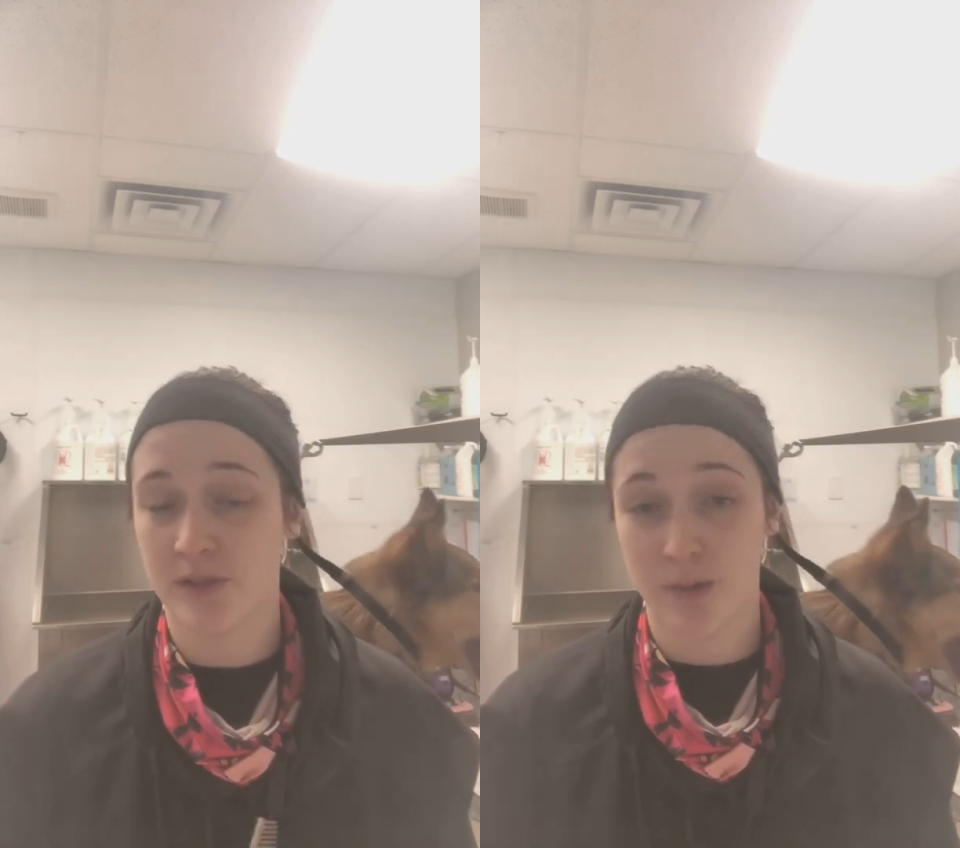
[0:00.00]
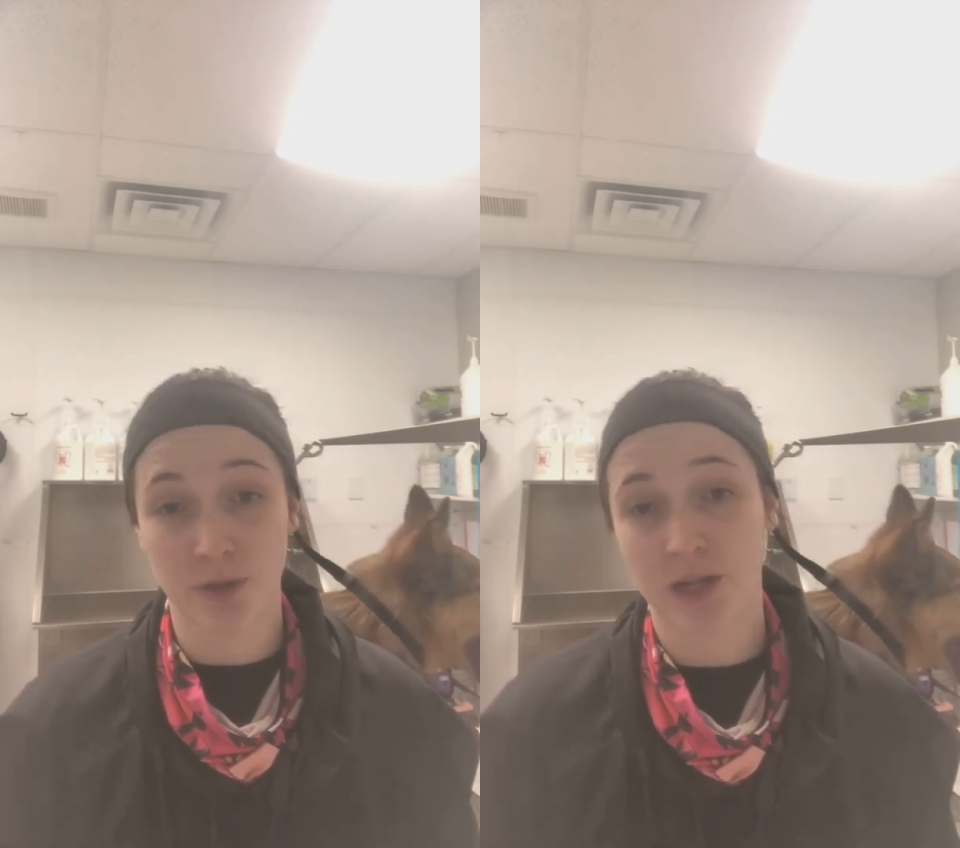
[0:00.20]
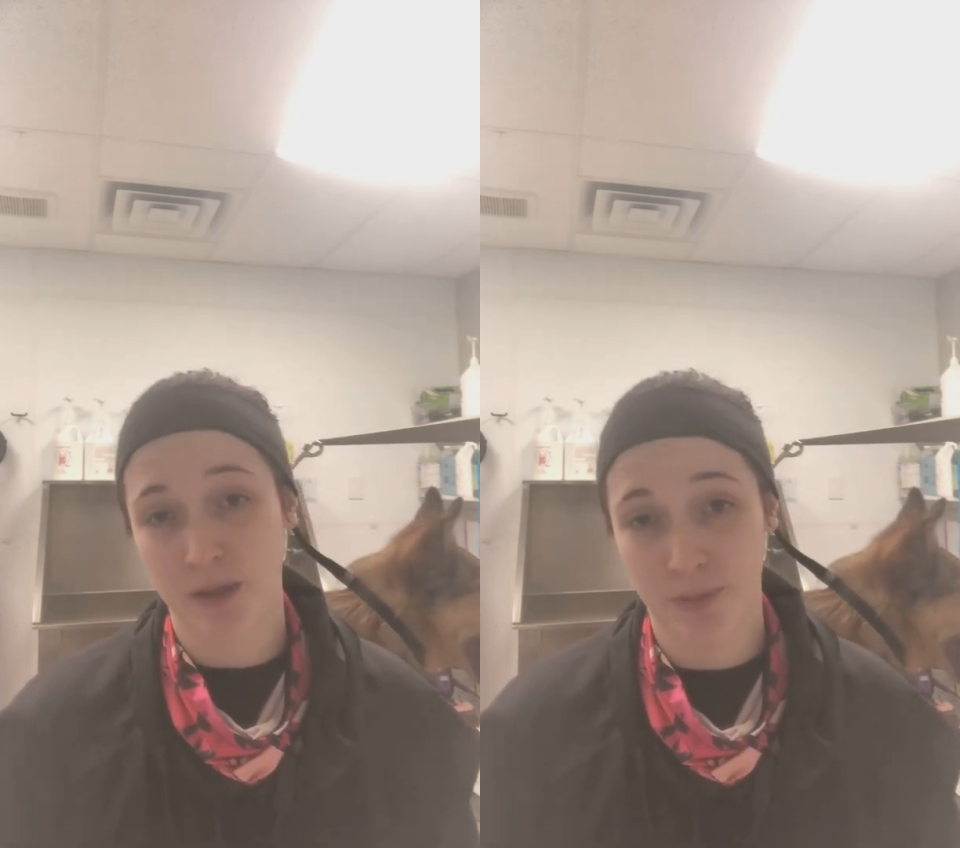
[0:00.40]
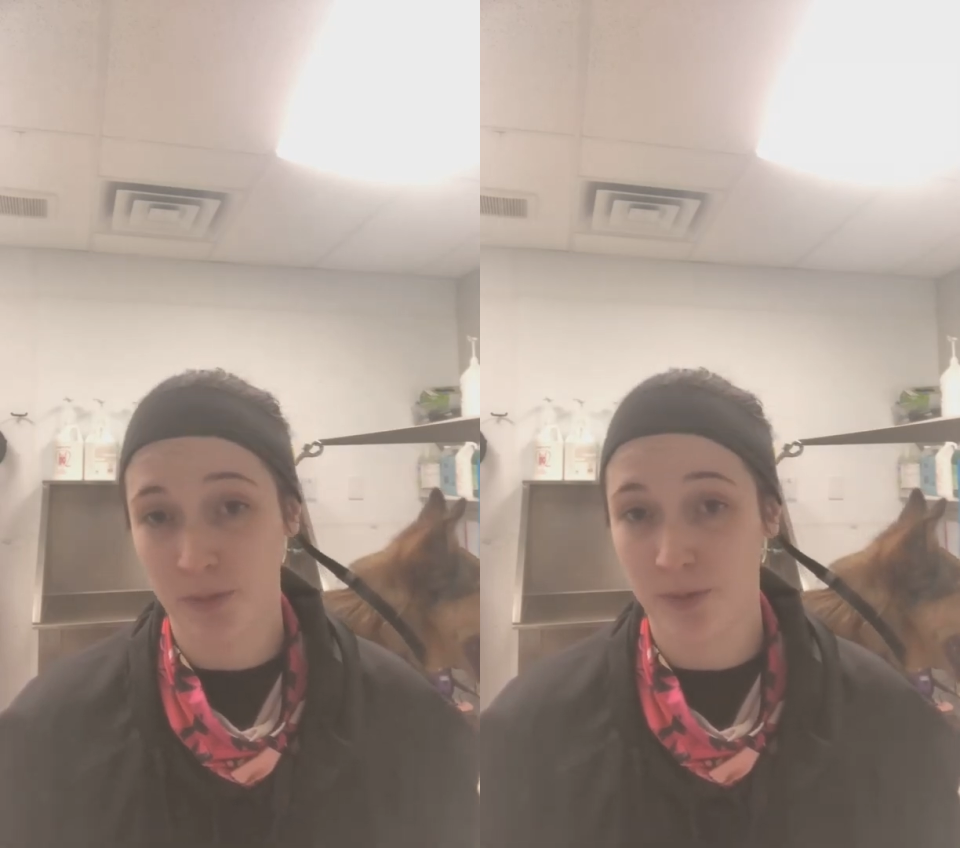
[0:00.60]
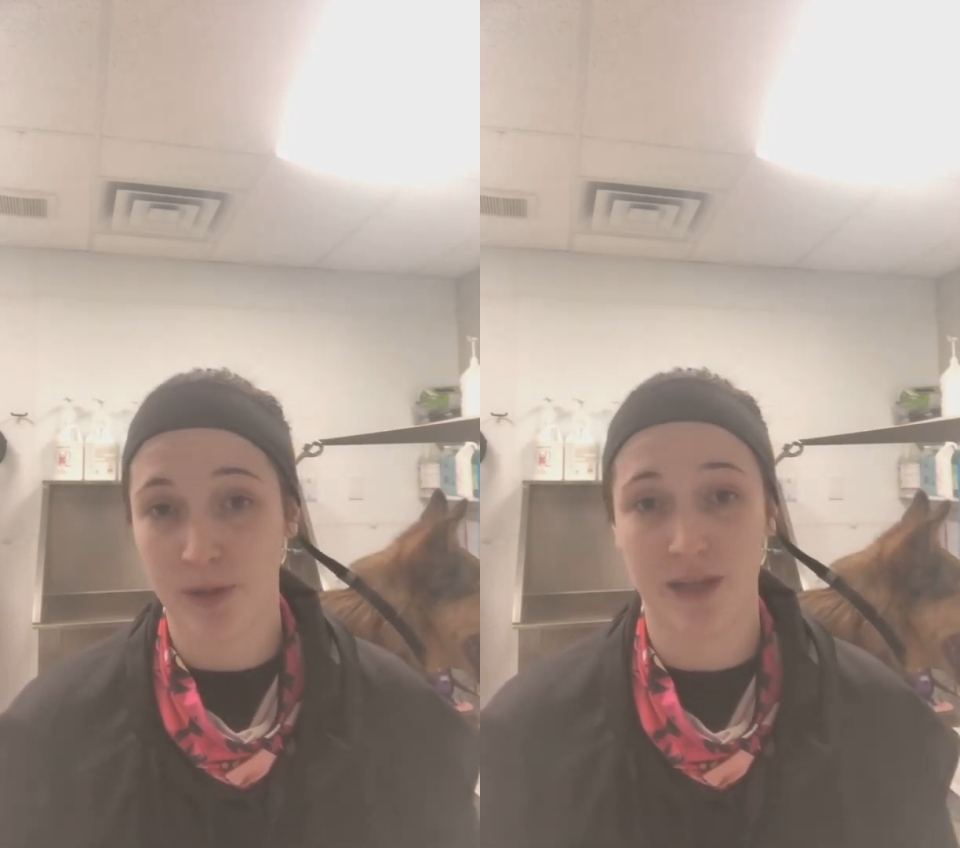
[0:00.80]
double
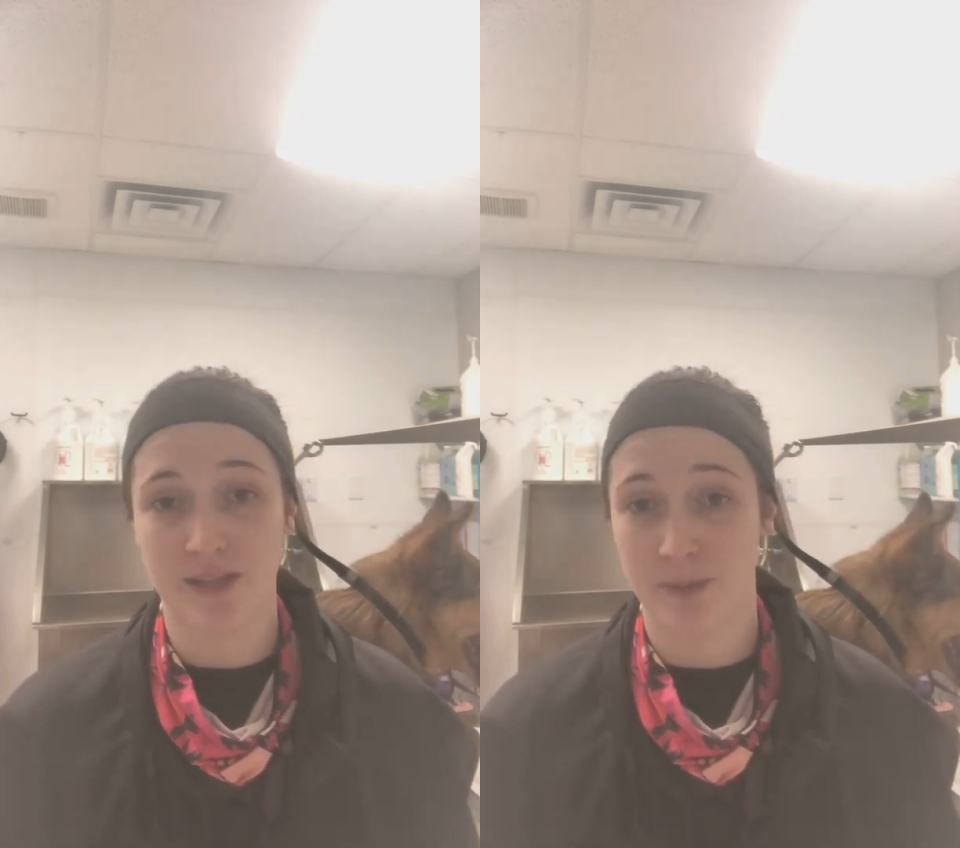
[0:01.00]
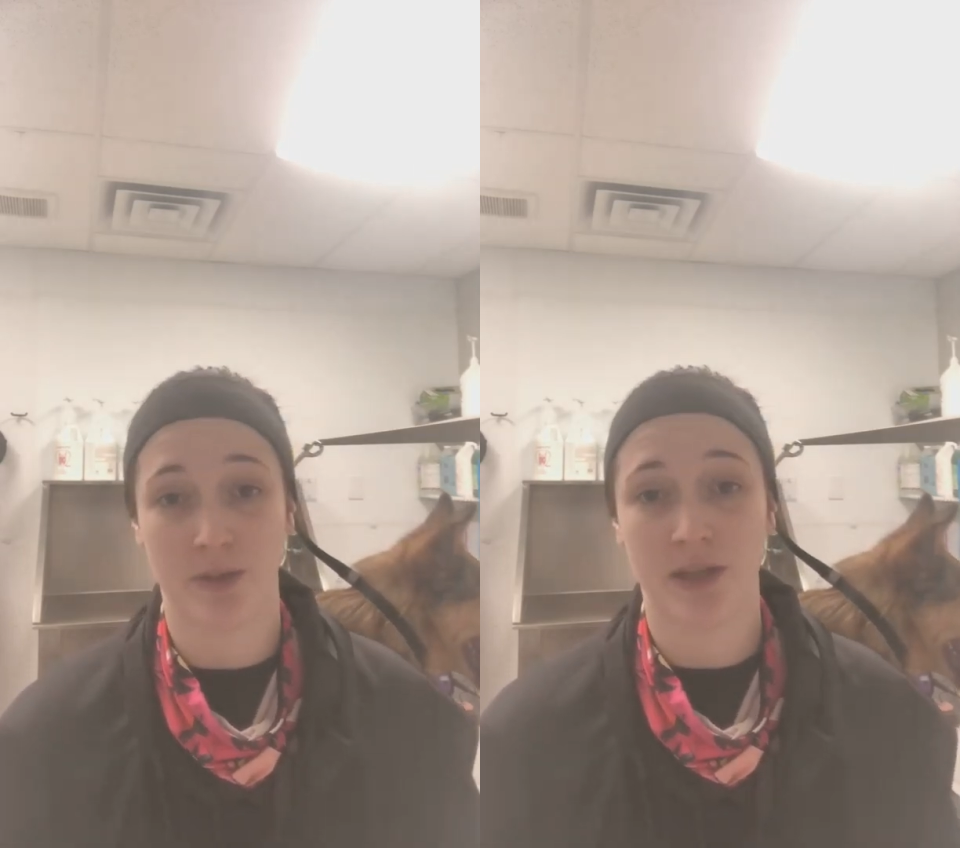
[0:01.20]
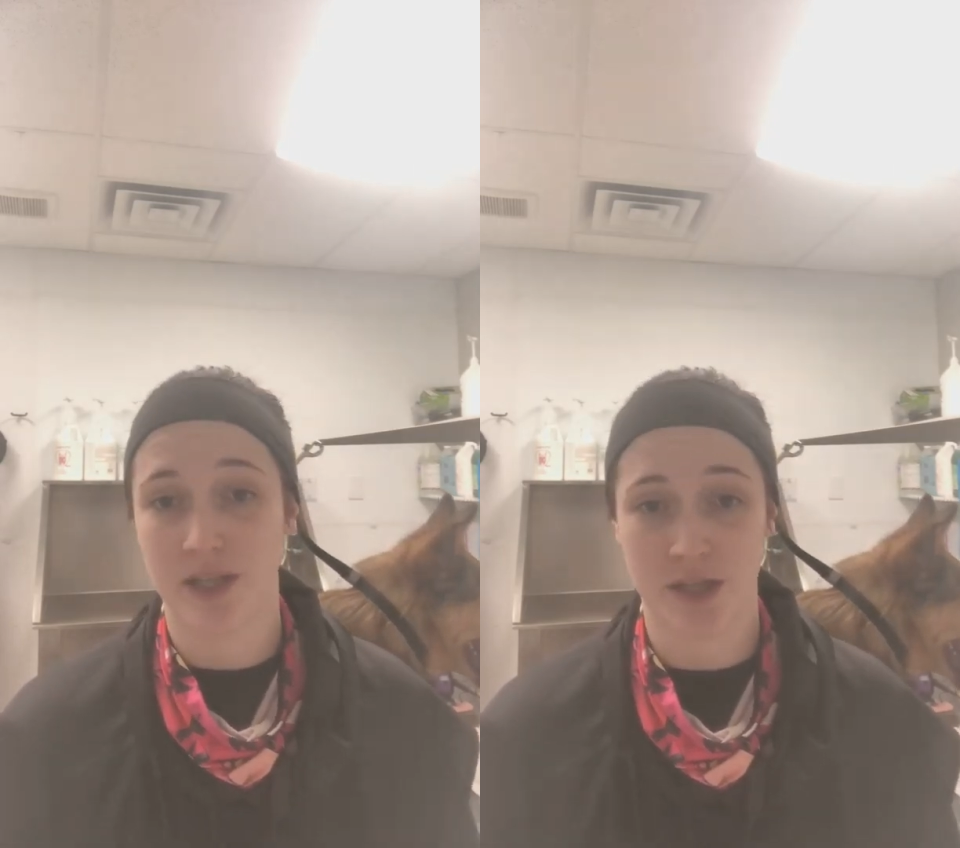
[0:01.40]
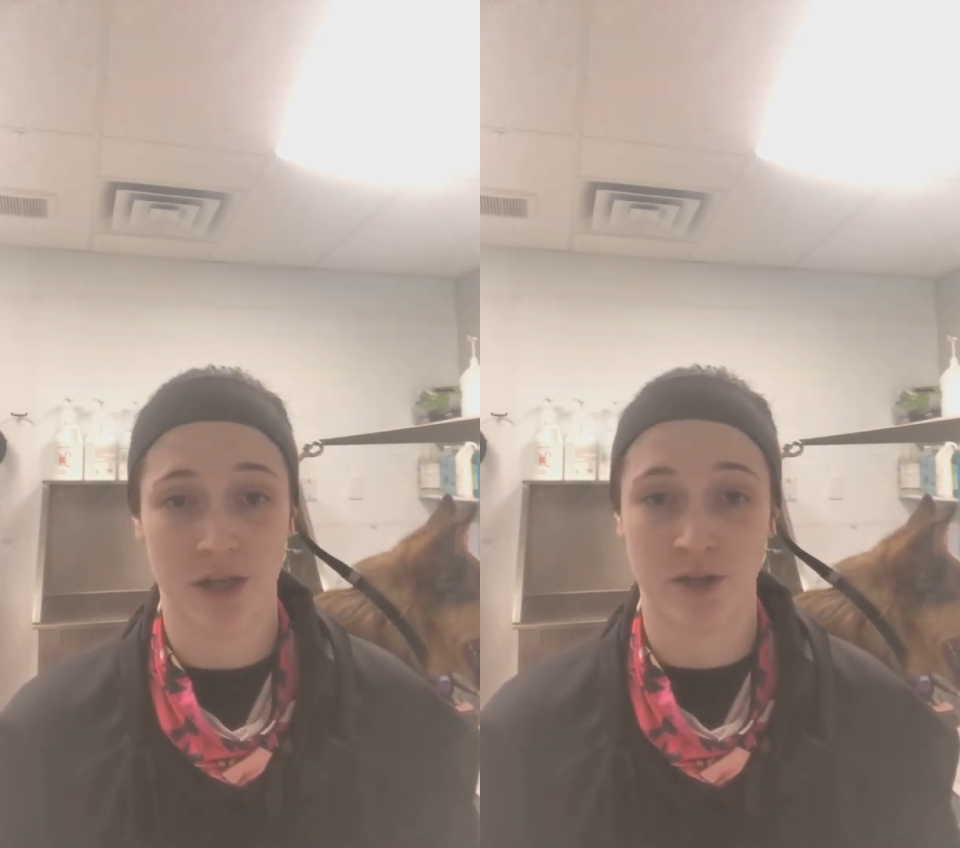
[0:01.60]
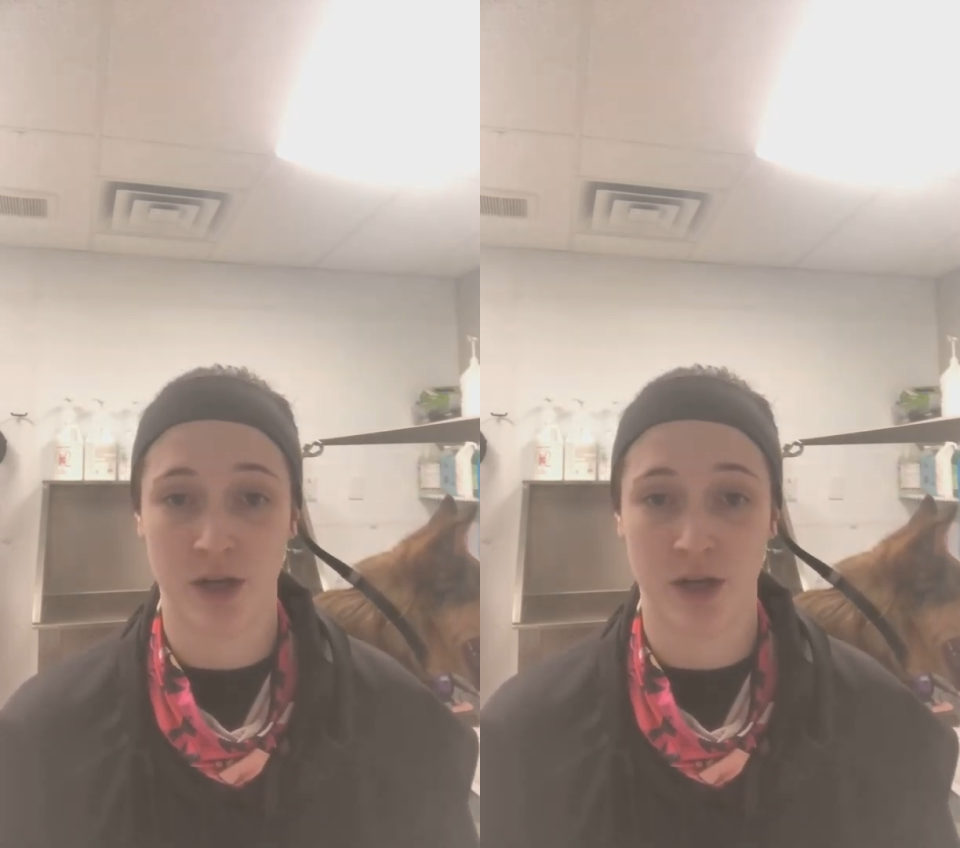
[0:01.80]
shampoo, and a double conditioning